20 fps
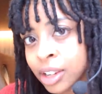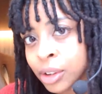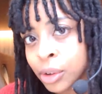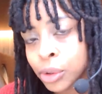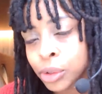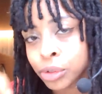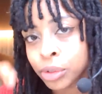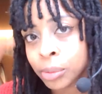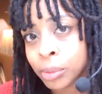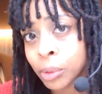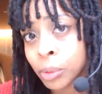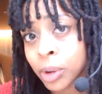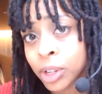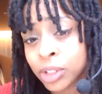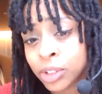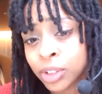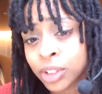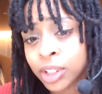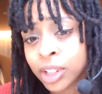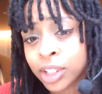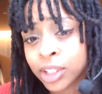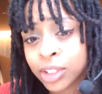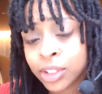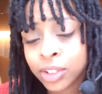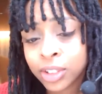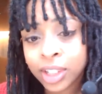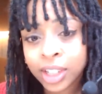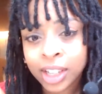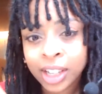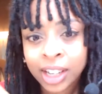who's from a Western
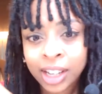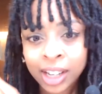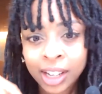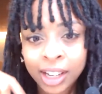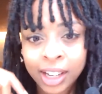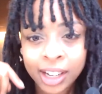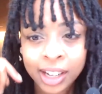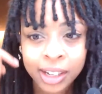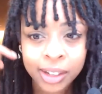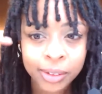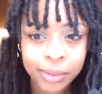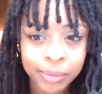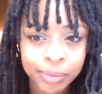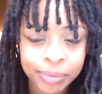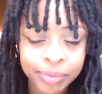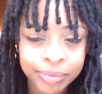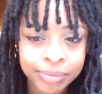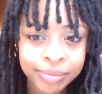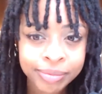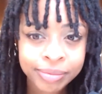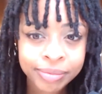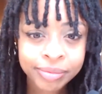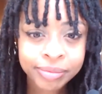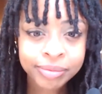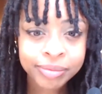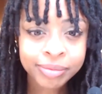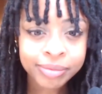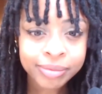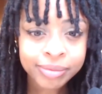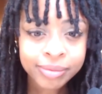country. Um,
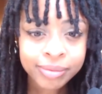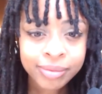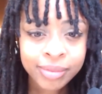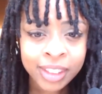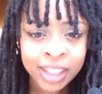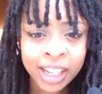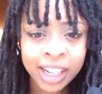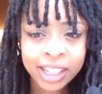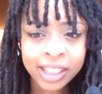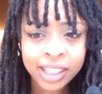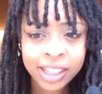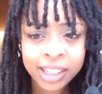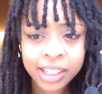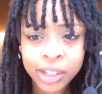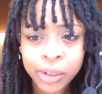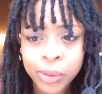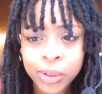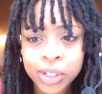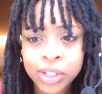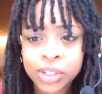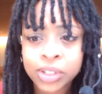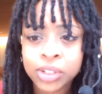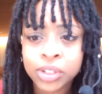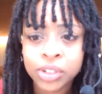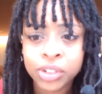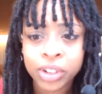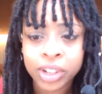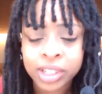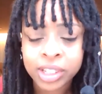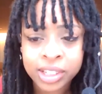I think like we just
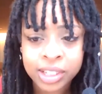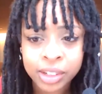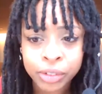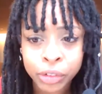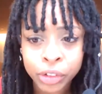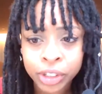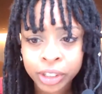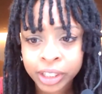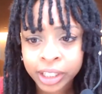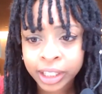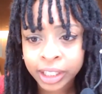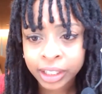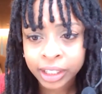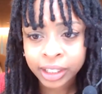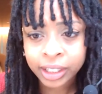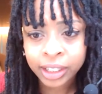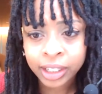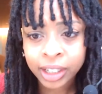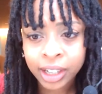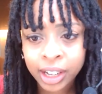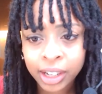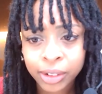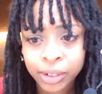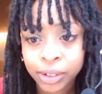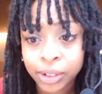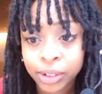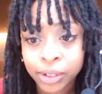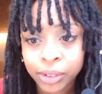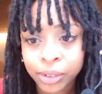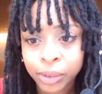dress differently. I
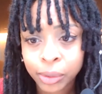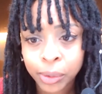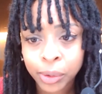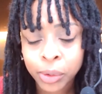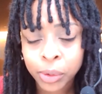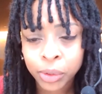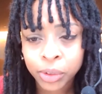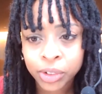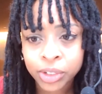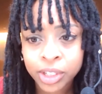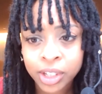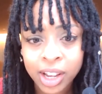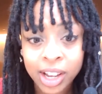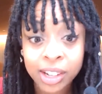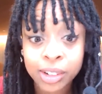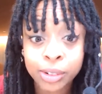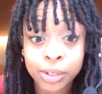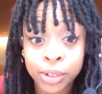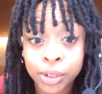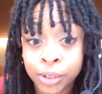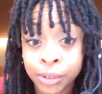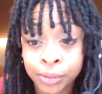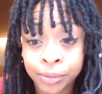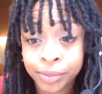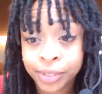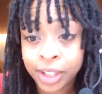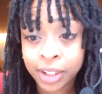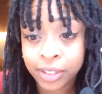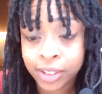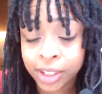don't know, or we hold ourselves. I don't know.
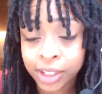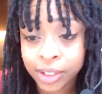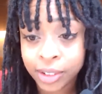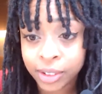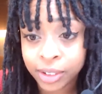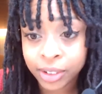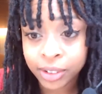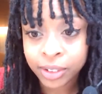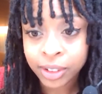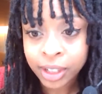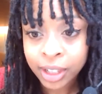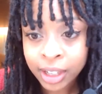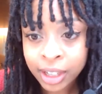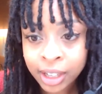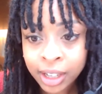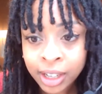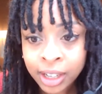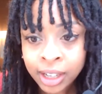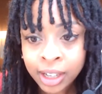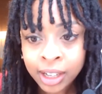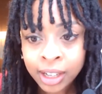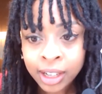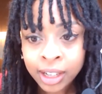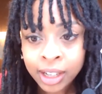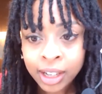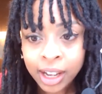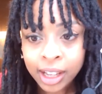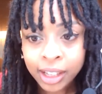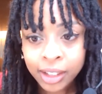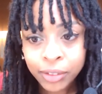I really don't know.
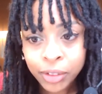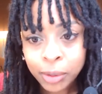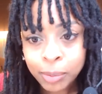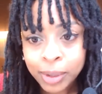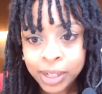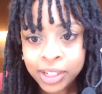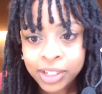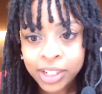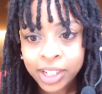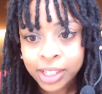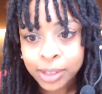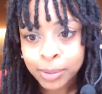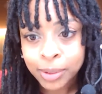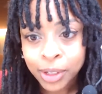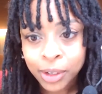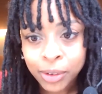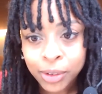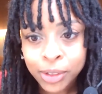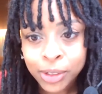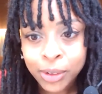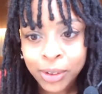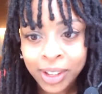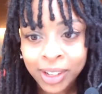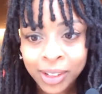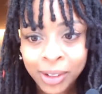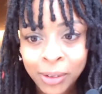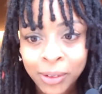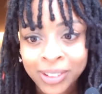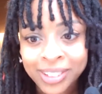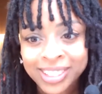I love your mind, Jasmine. You are so
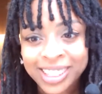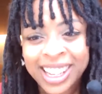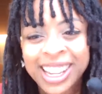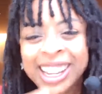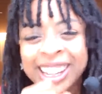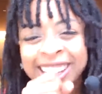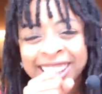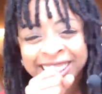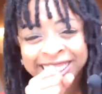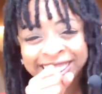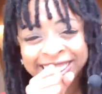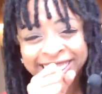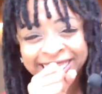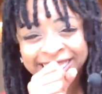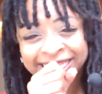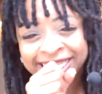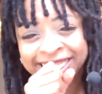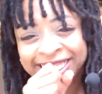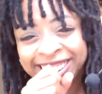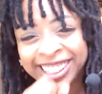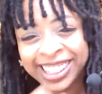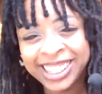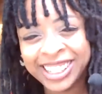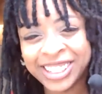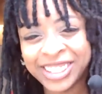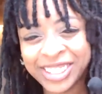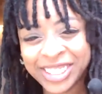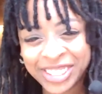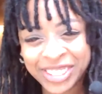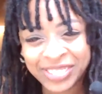eloquent. Thank
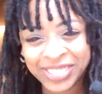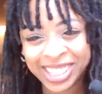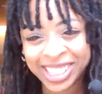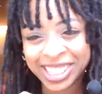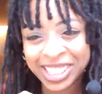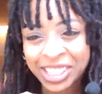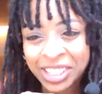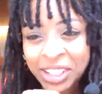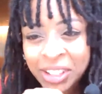you so much.